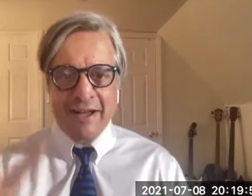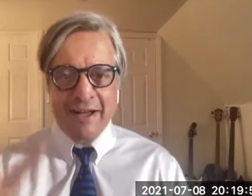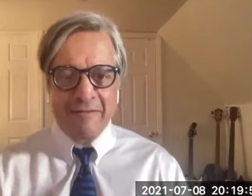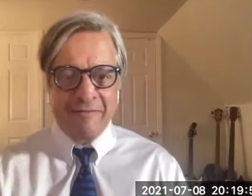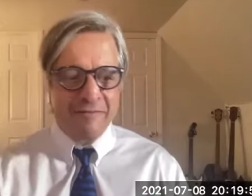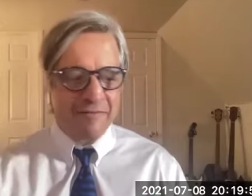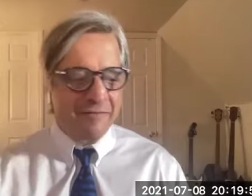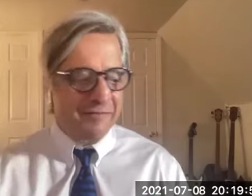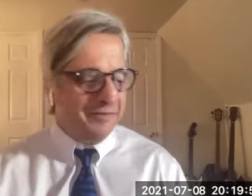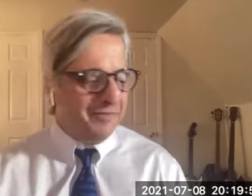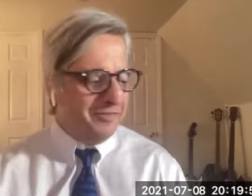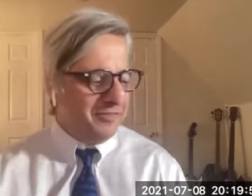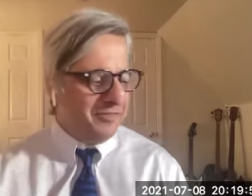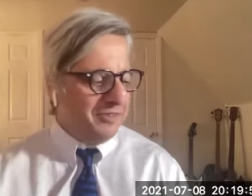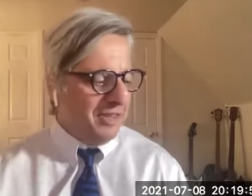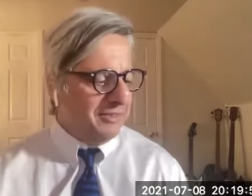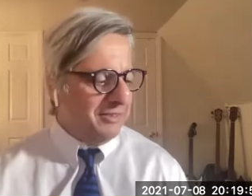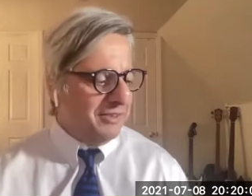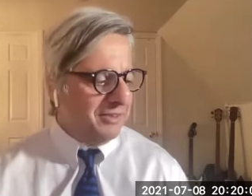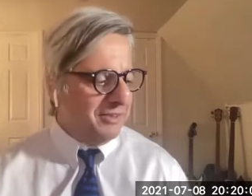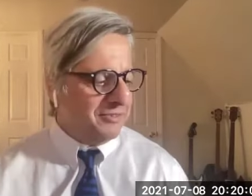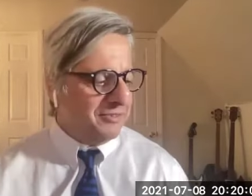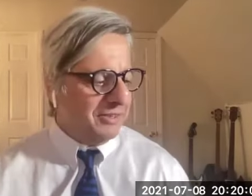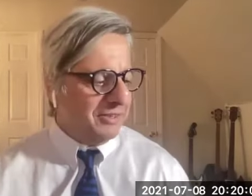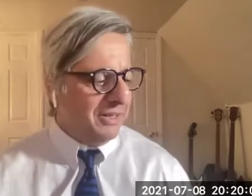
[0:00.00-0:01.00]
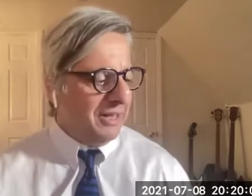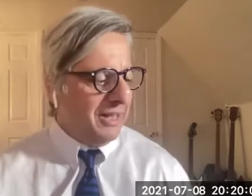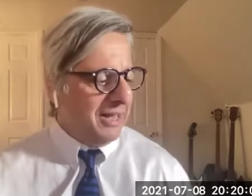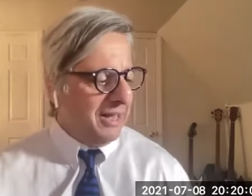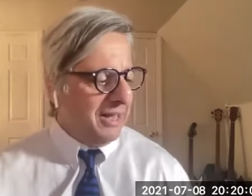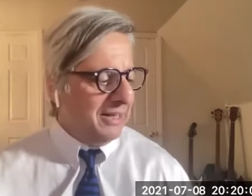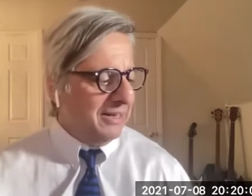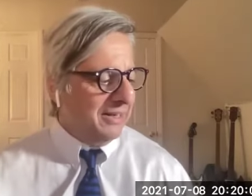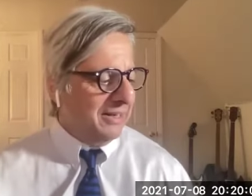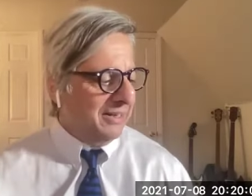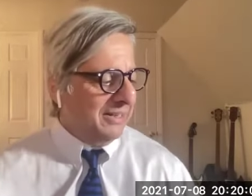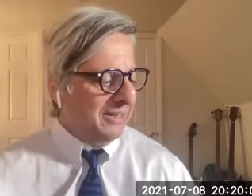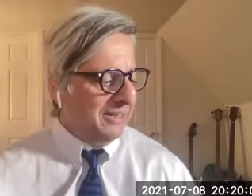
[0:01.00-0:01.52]
I've said this a
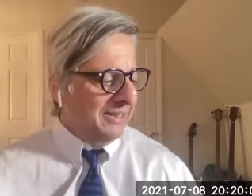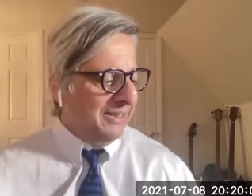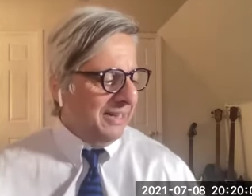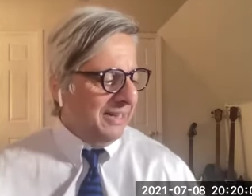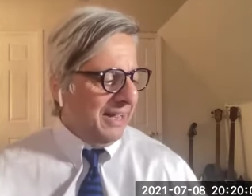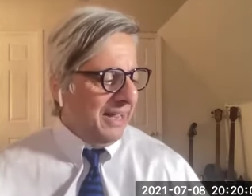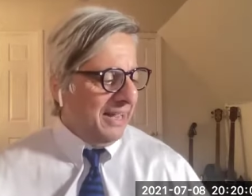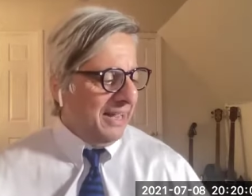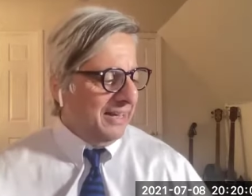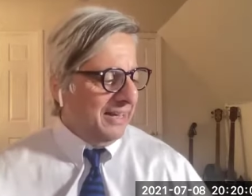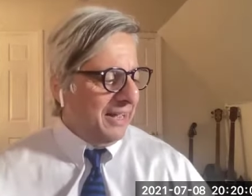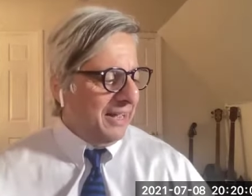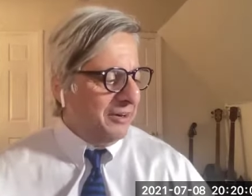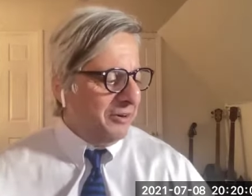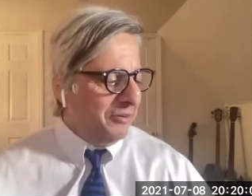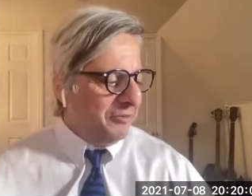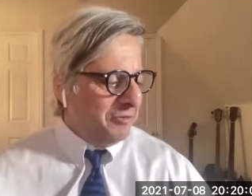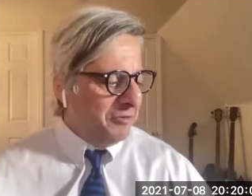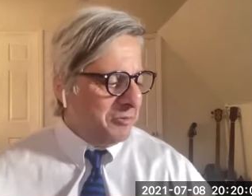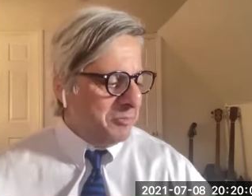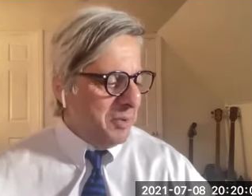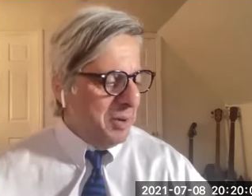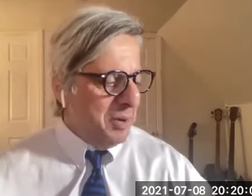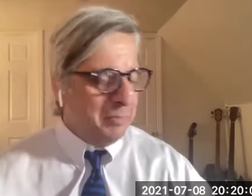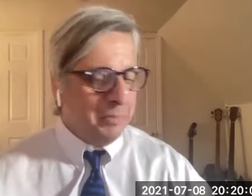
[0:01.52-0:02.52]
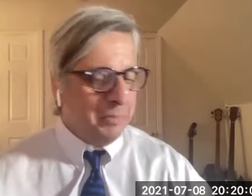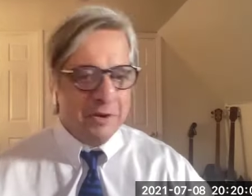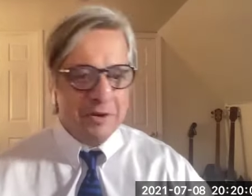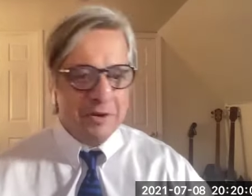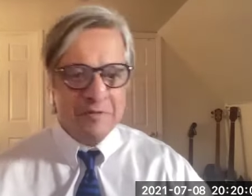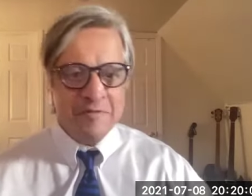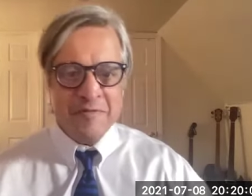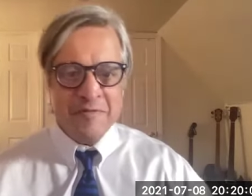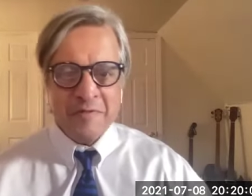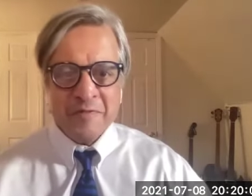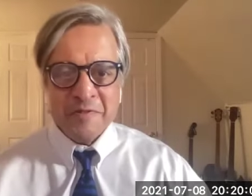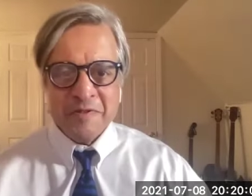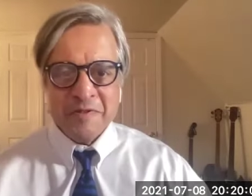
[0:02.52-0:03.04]
lot, and I don't
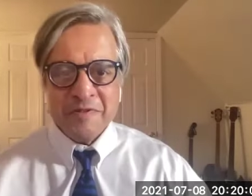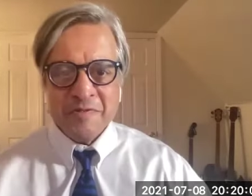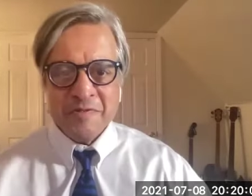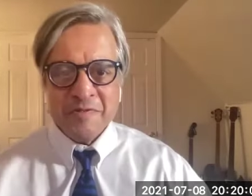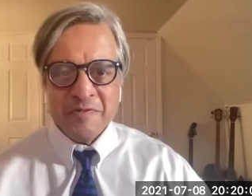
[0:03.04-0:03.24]
remember if